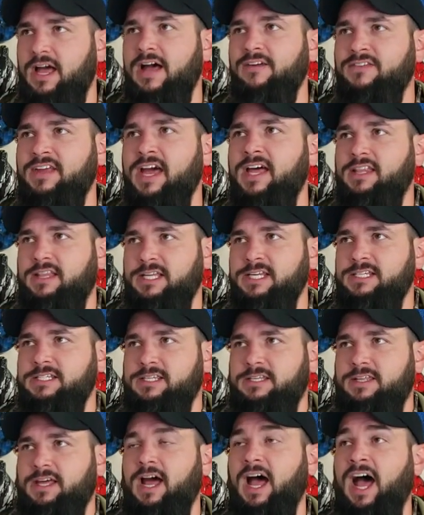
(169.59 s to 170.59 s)
I've got link
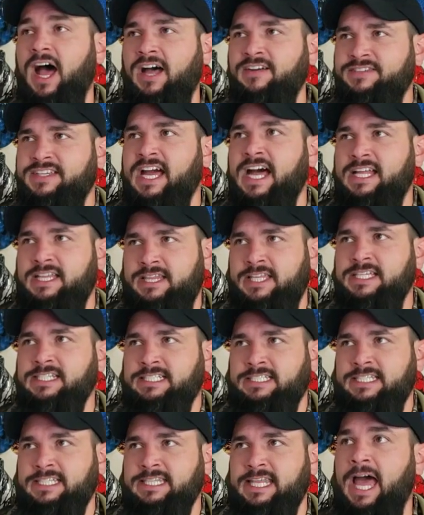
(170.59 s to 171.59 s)
to that. I've got
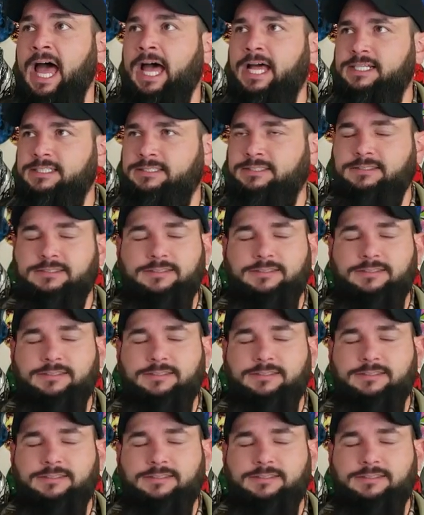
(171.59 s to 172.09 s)
link to that.